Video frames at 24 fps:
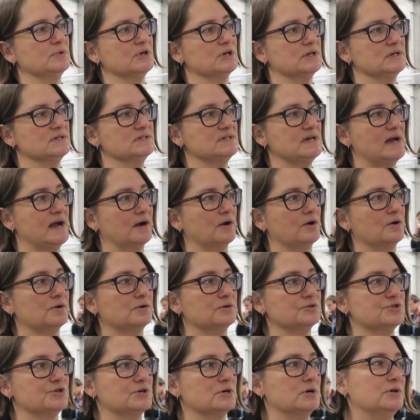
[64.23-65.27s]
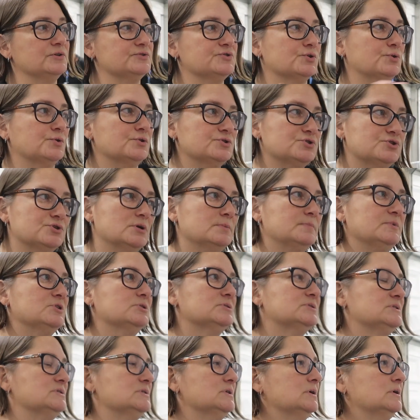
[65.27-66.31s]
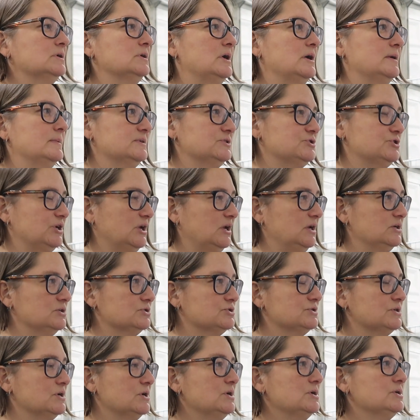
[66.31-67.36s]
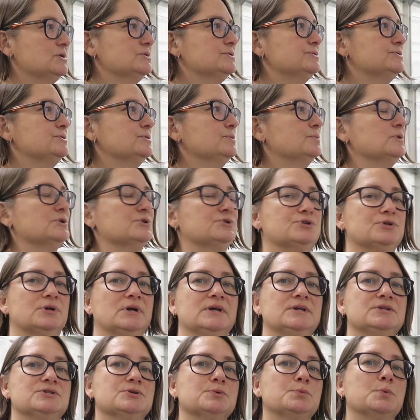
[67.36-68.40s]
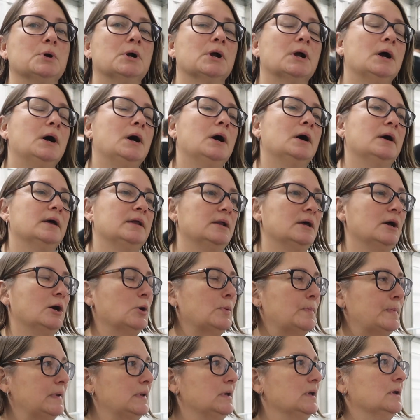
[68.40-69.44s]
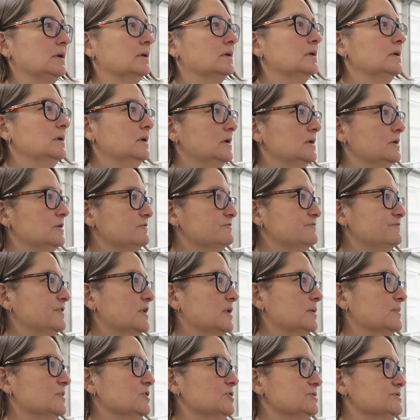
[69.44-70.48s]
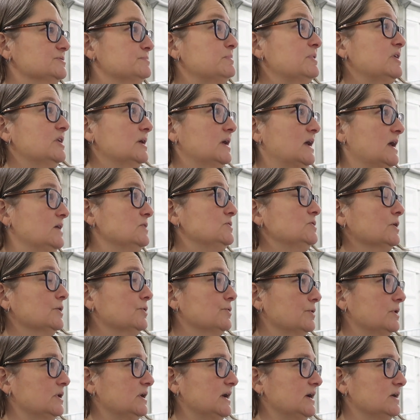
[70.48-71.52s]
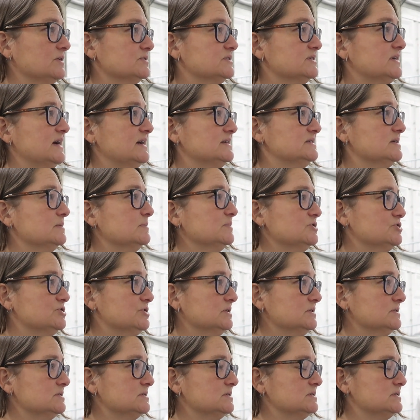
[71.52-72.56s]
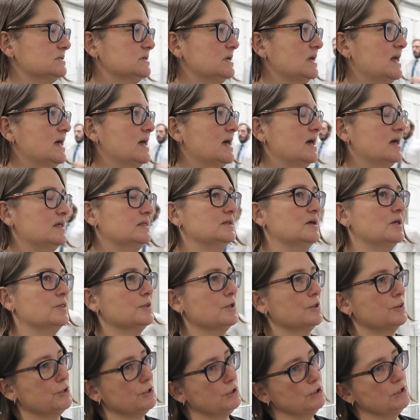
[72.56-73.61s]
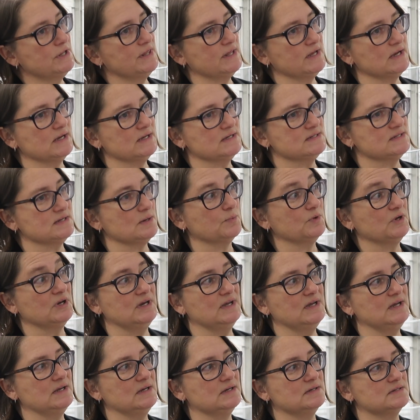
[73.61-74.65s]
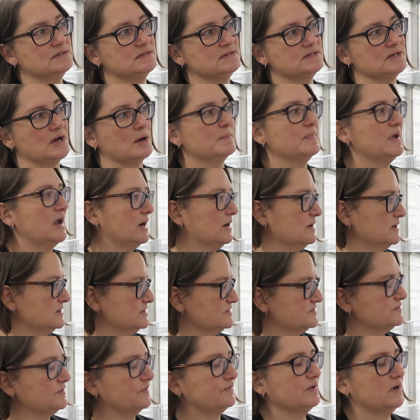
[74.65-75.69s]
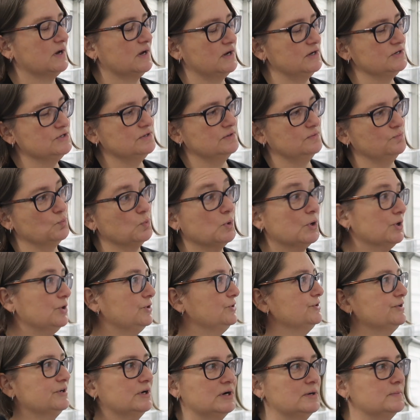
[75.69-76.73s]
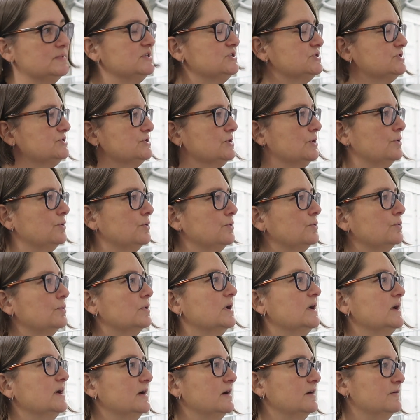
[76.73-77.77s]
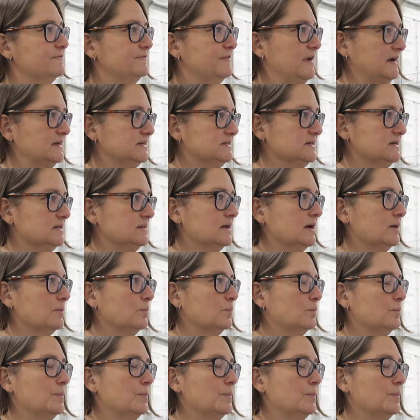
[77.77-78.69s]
because agriculture also contributes to climate change. So we're trying to work on helping farmers mitigate their greenhouse gas emissions. And then the third thing is that we need some areas of the world are going to be so affected that